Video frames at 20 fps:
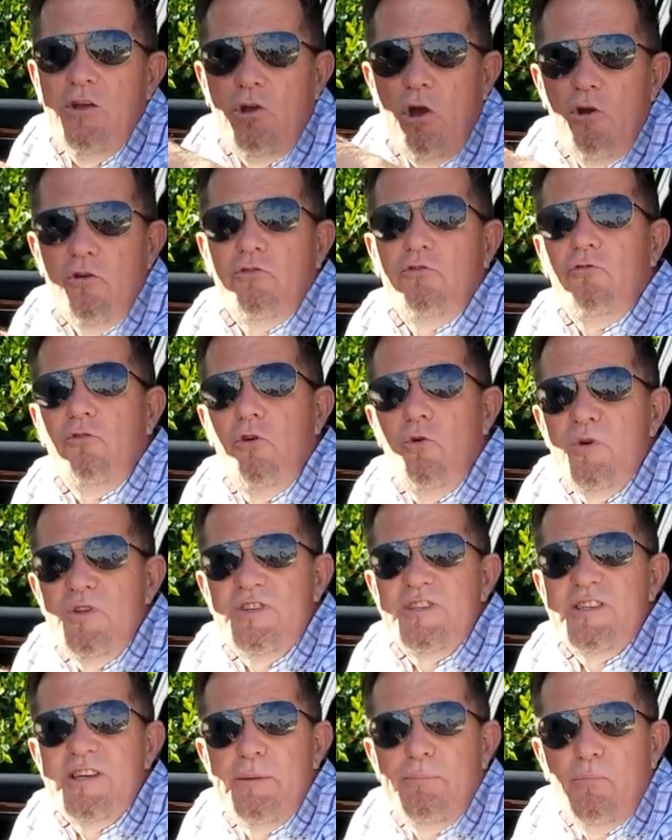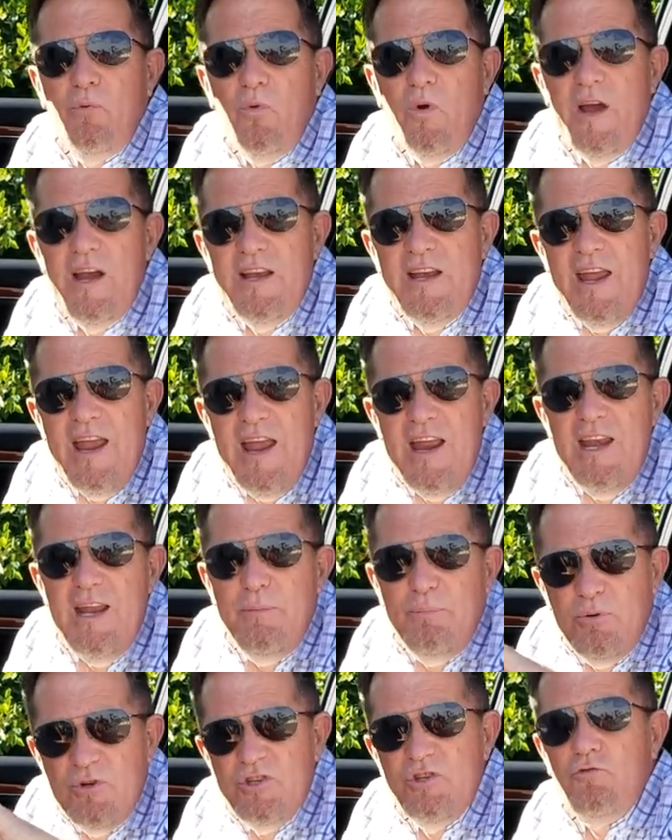Go through and separate
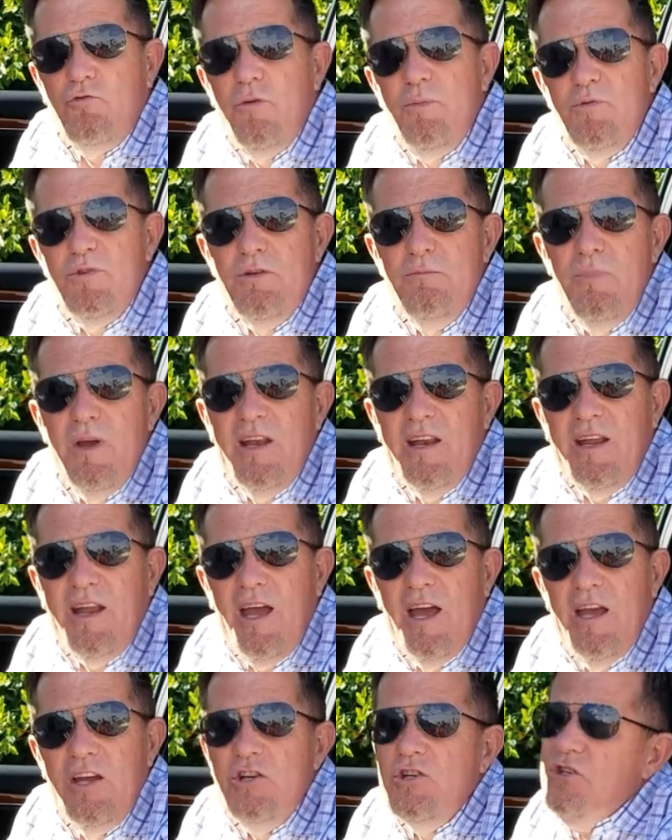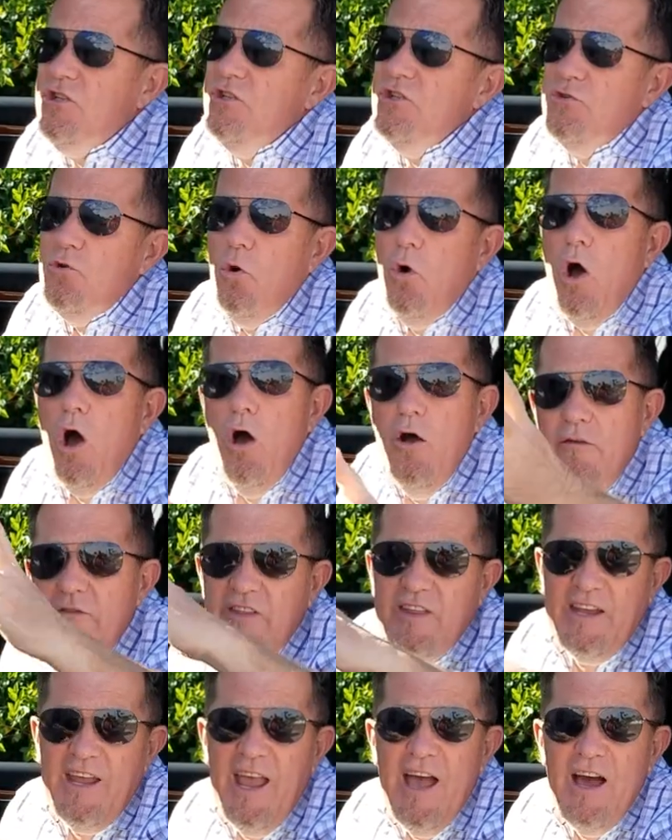any prescription medications or
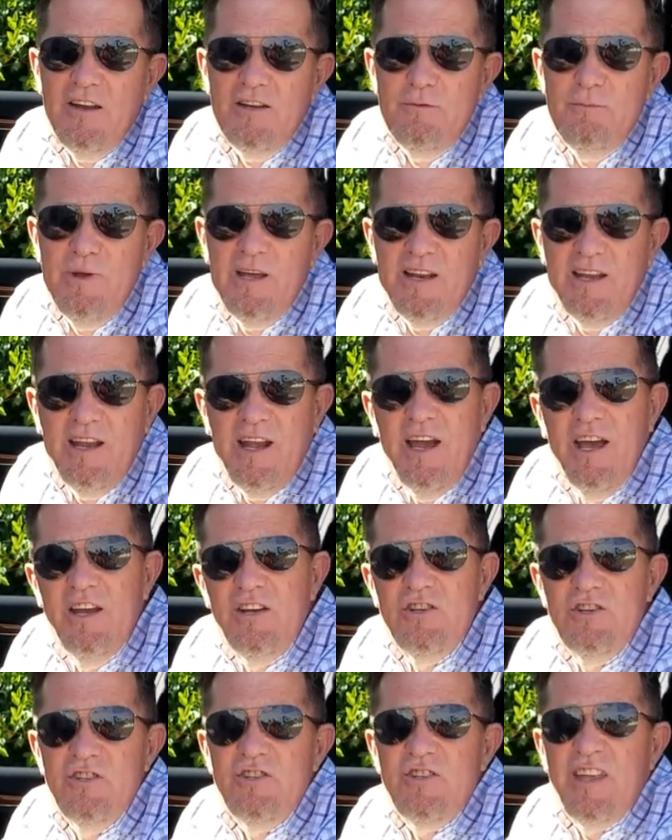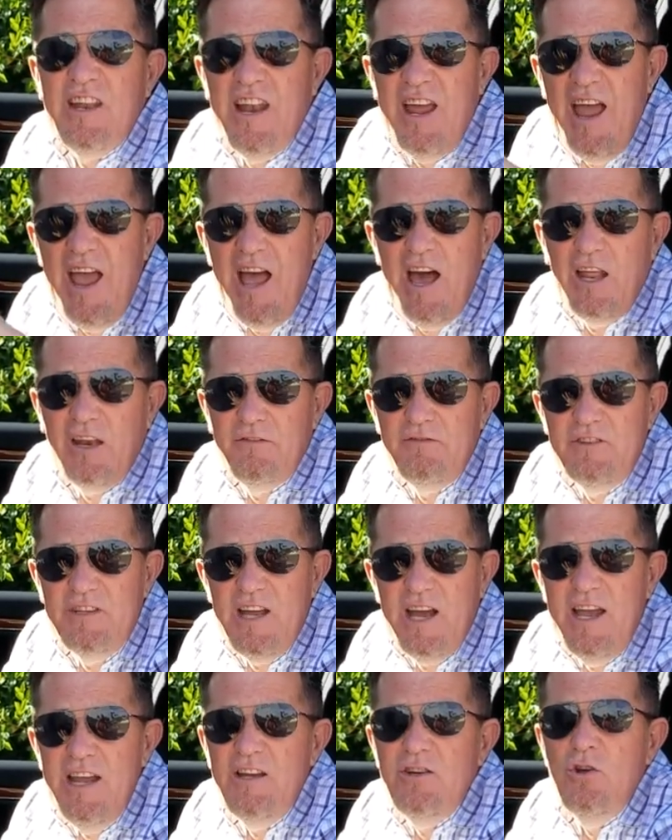over-the-counter medications that are out of
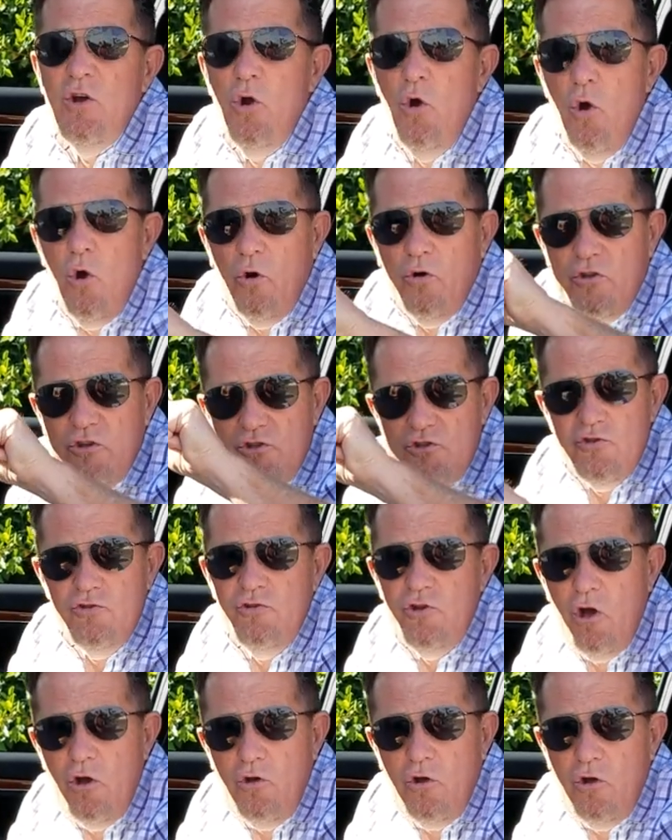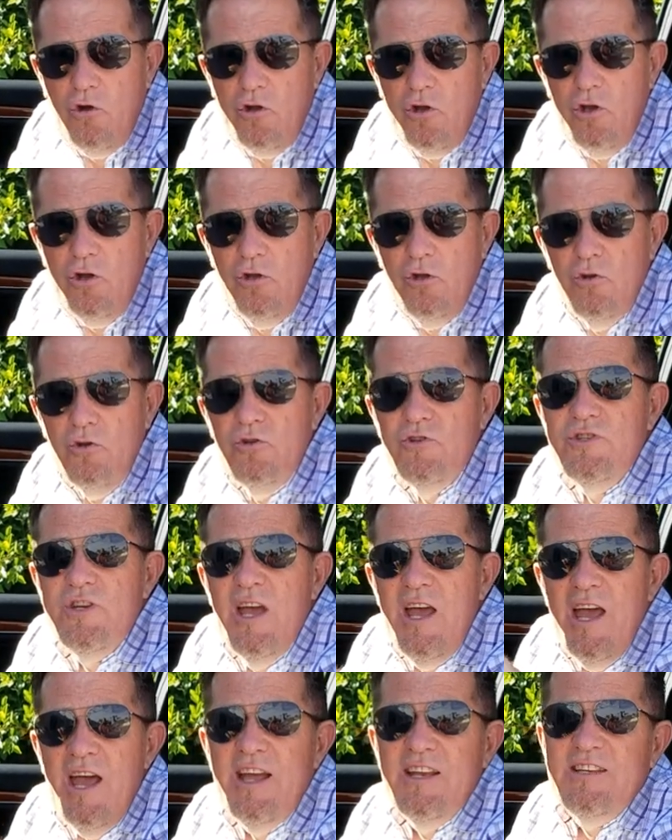date or that you no longer use
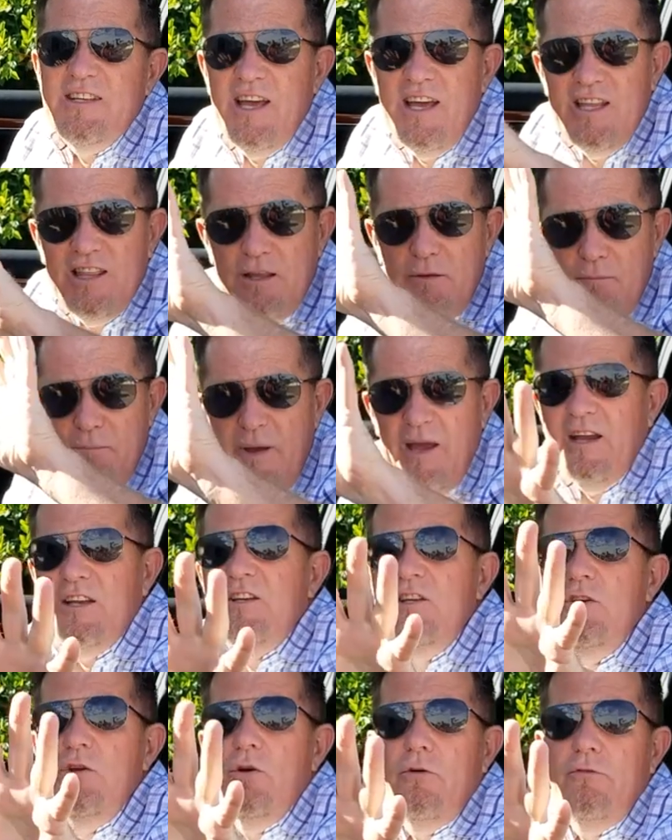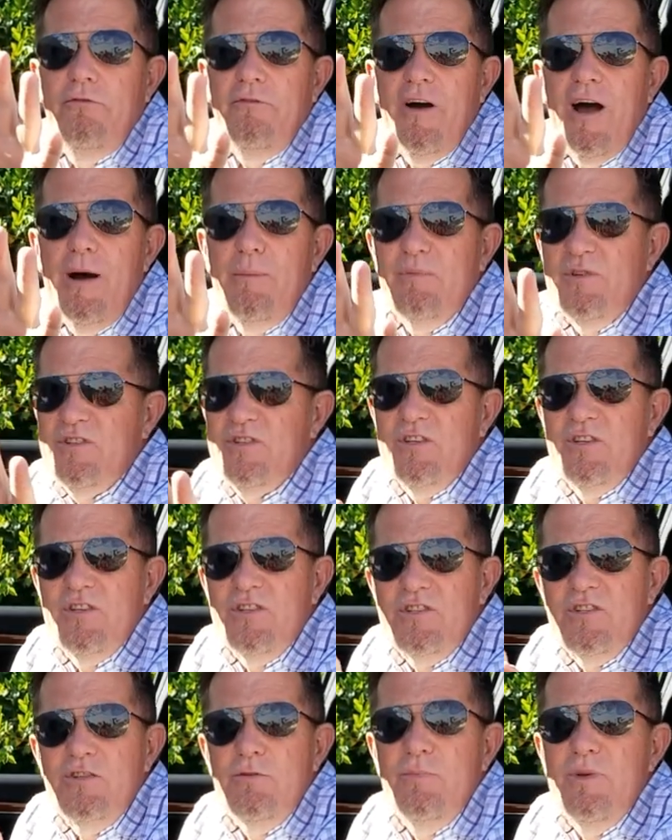and take them back to your
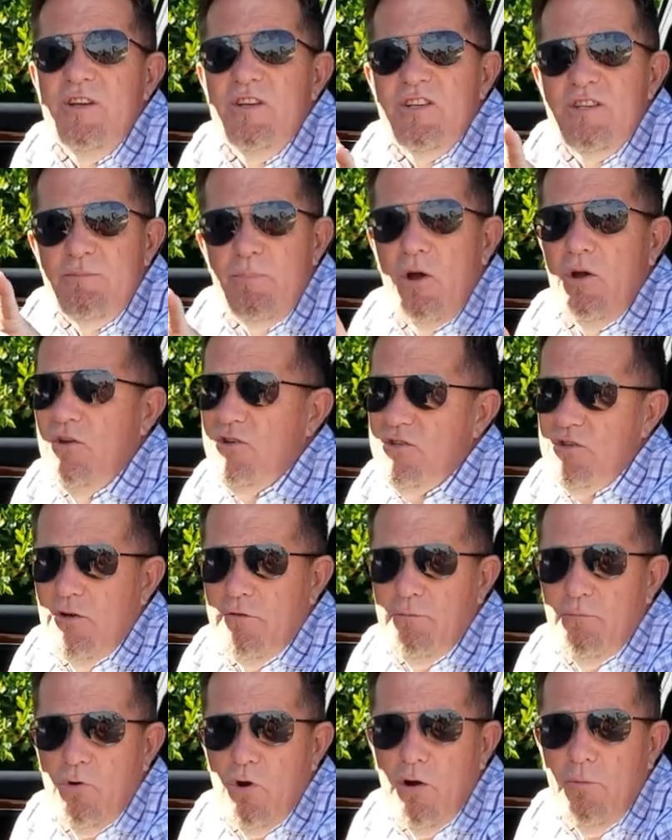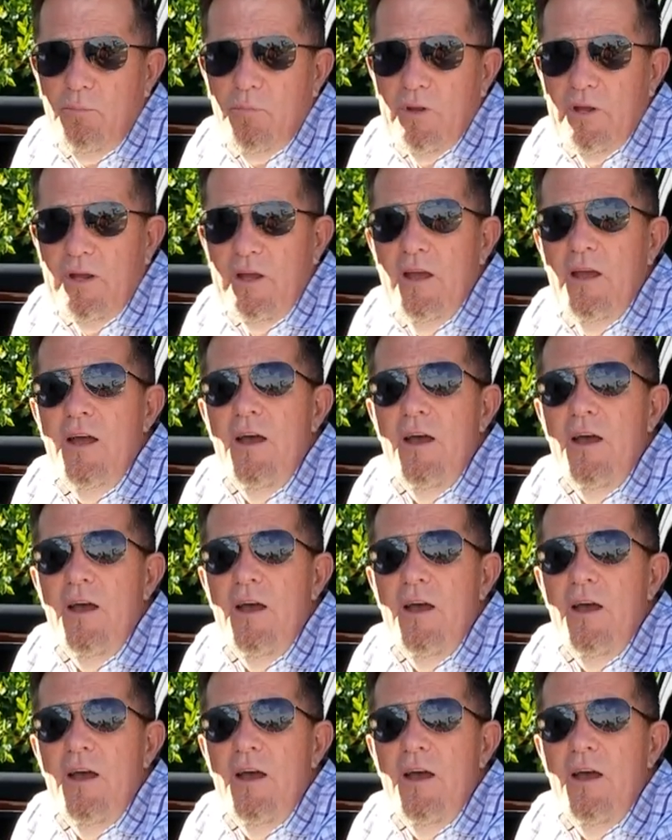pharmacist to be disposed of properly.